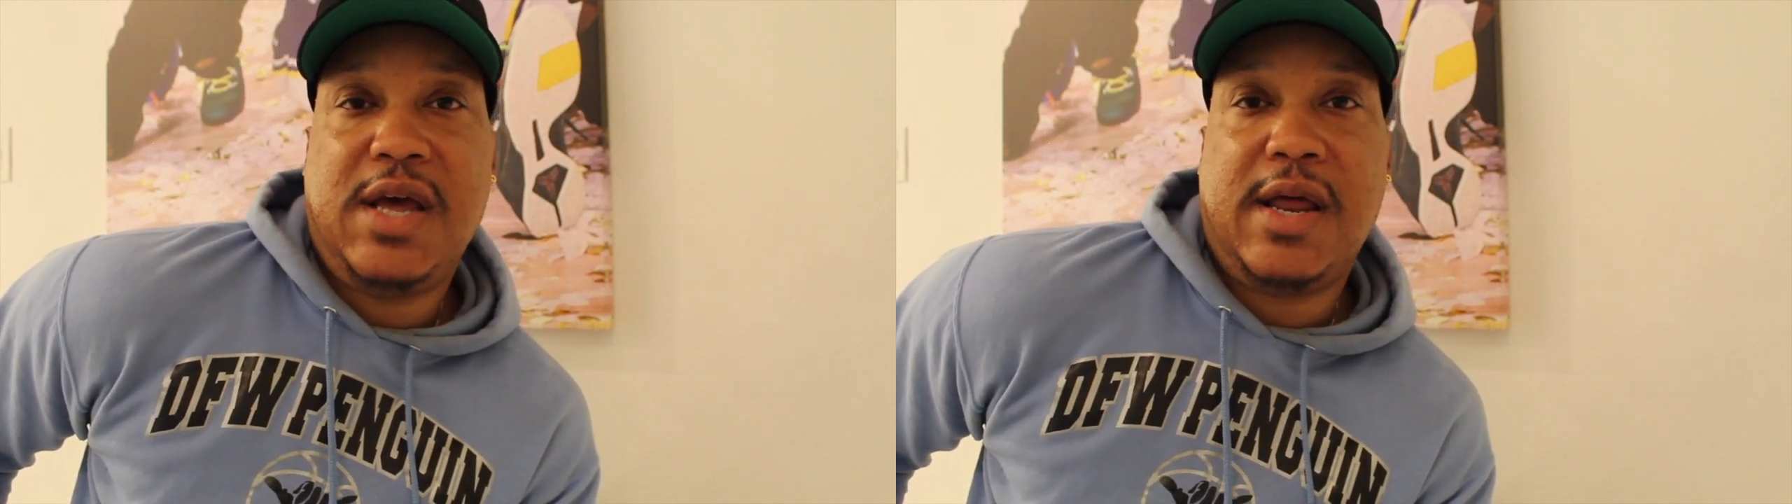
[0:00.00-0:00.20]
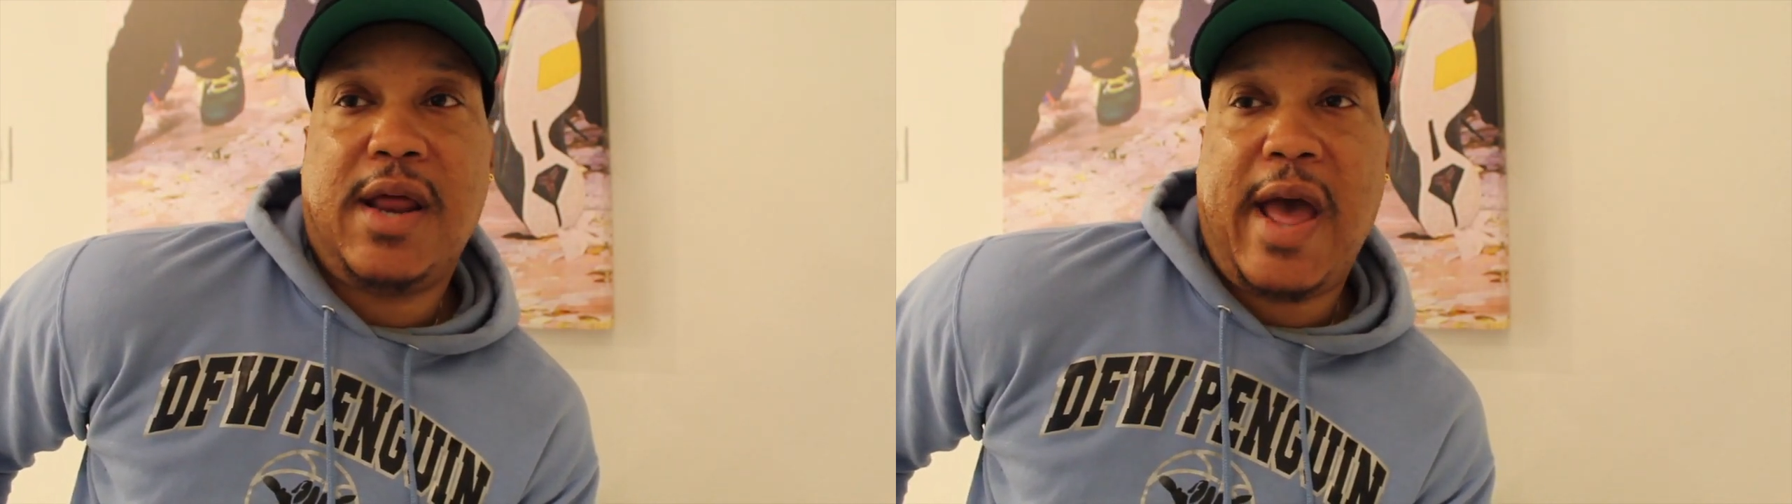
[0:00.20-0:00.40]

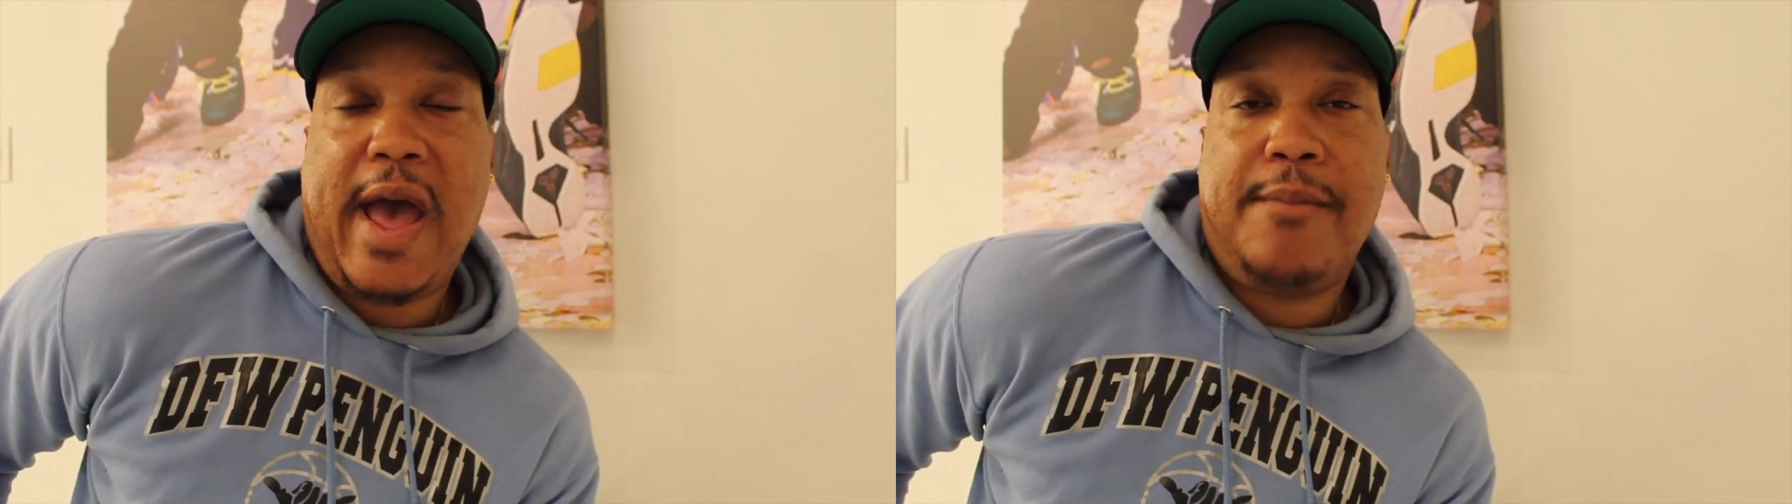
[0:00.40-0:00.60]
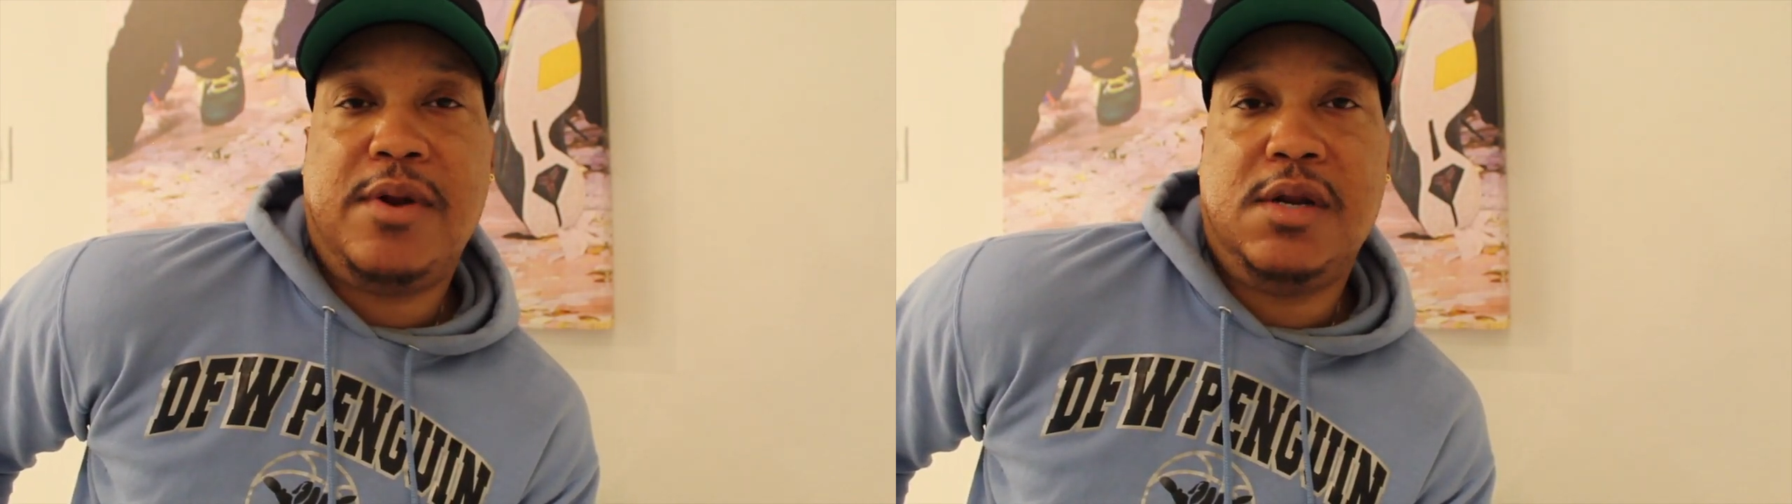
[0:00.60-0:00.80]
that
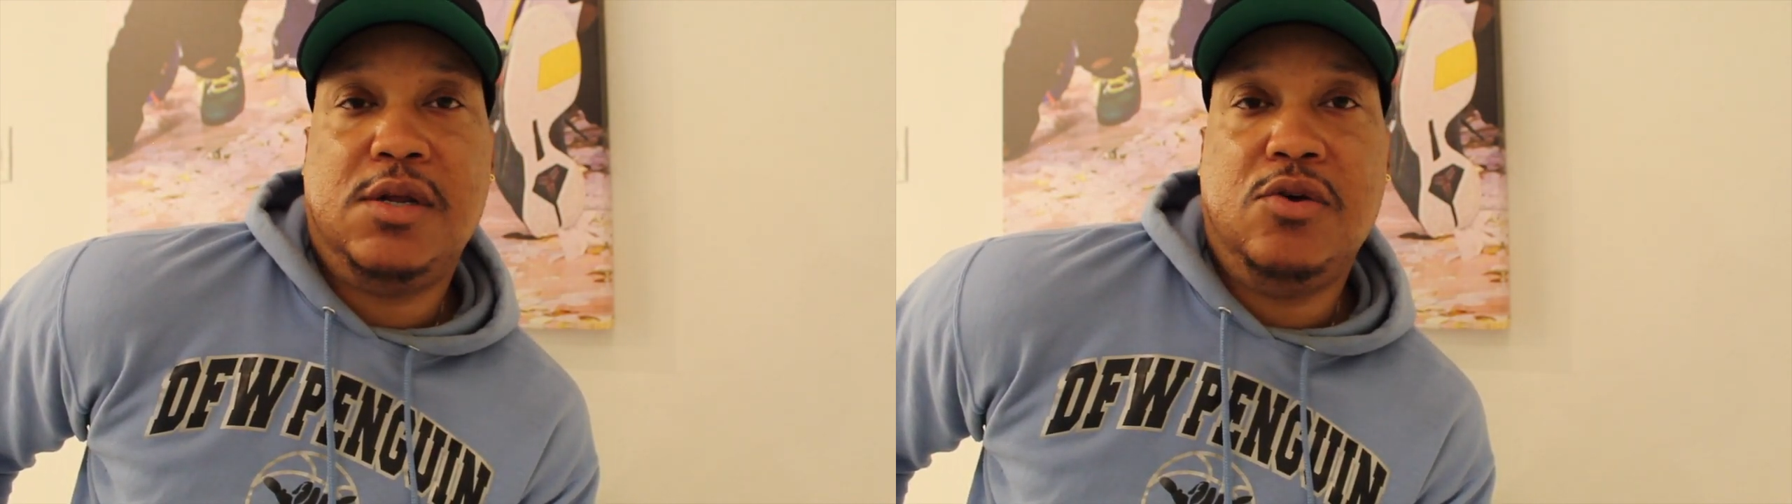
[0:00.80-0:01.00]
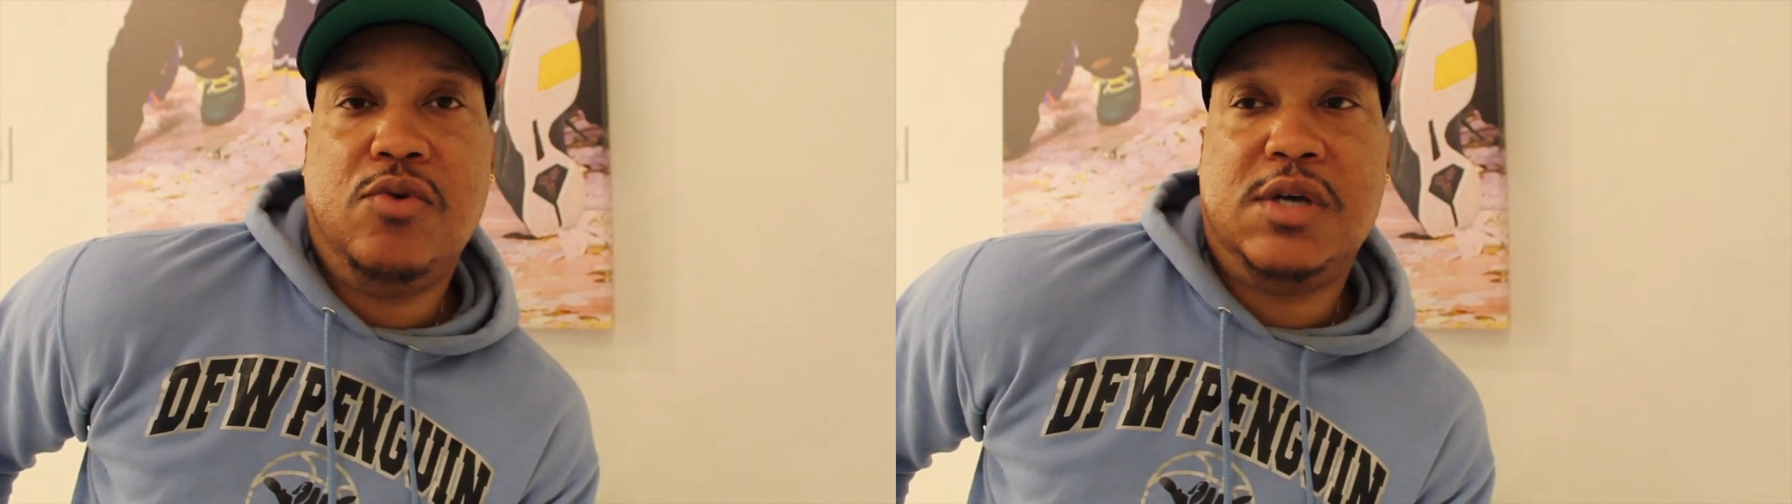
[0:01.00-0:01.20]
happening
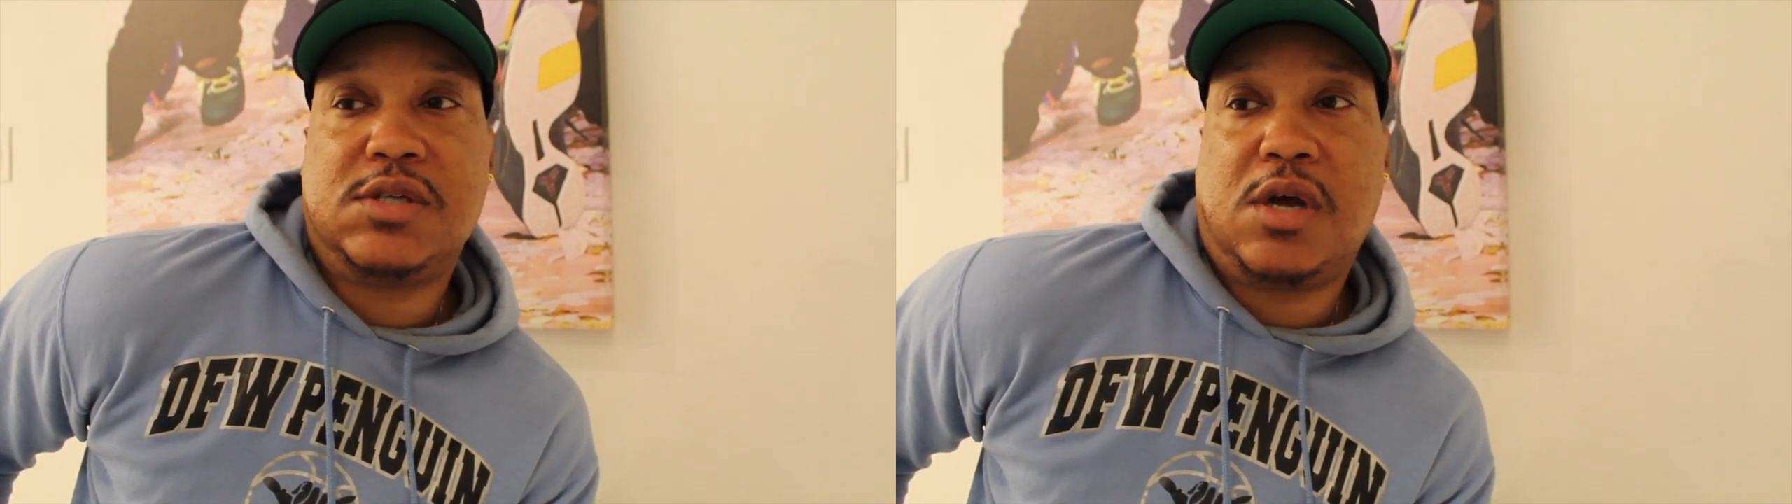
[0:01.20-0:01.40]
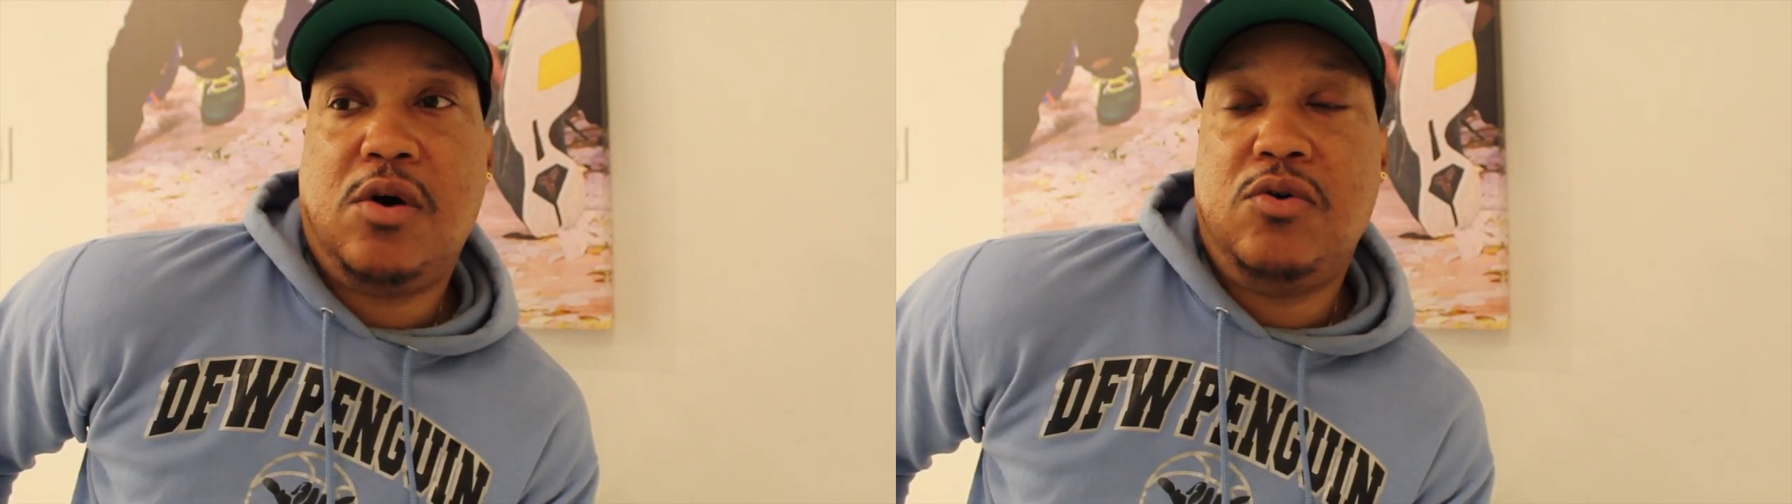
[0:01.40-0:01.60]
to you
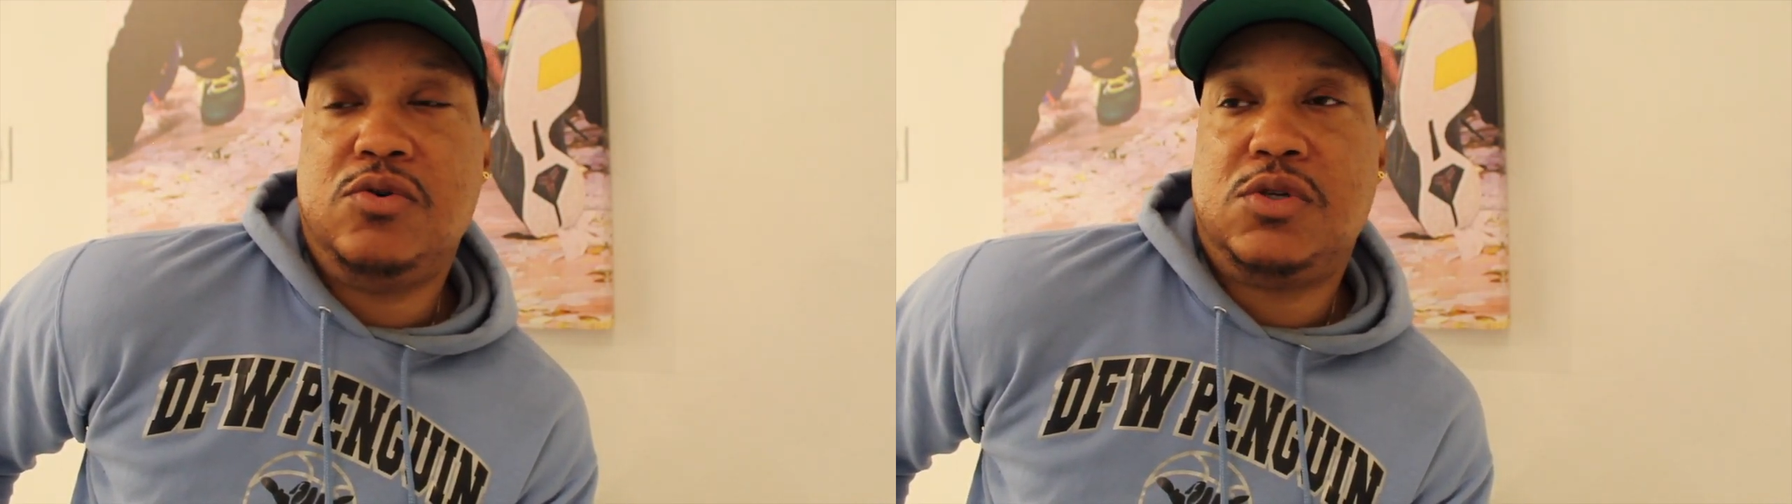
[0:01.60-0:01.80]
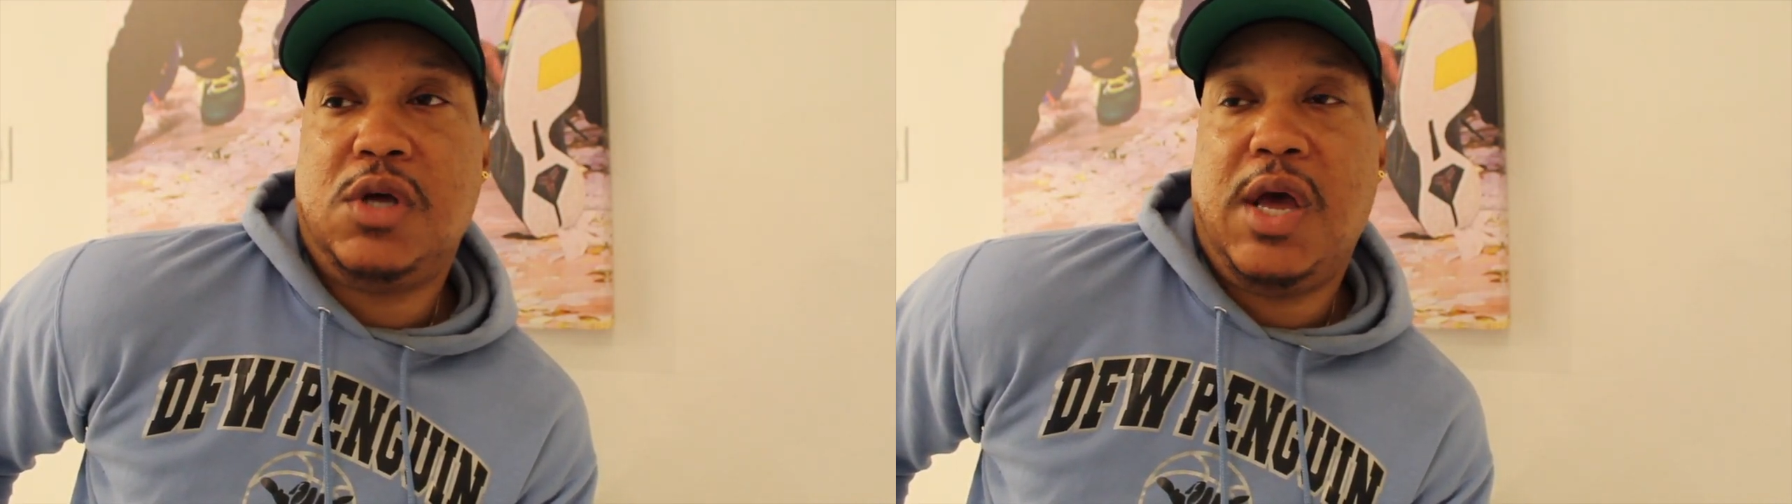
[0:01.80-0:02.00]
as a
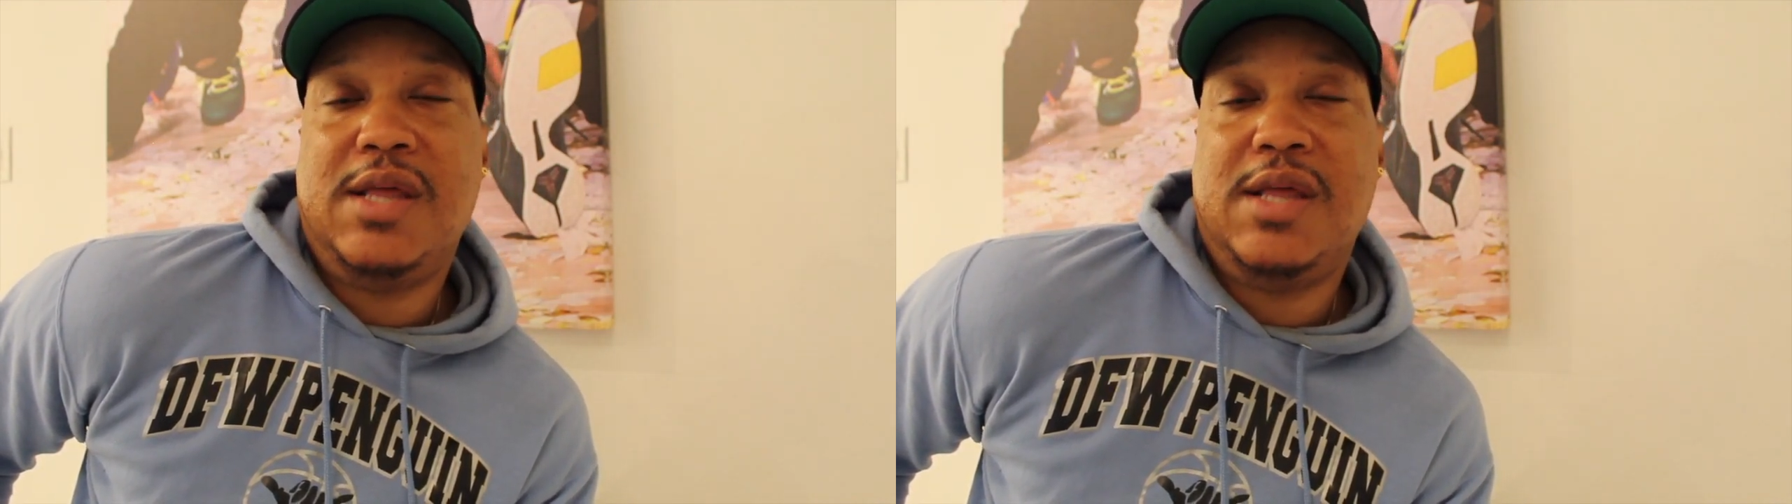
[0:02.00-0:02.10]
coach,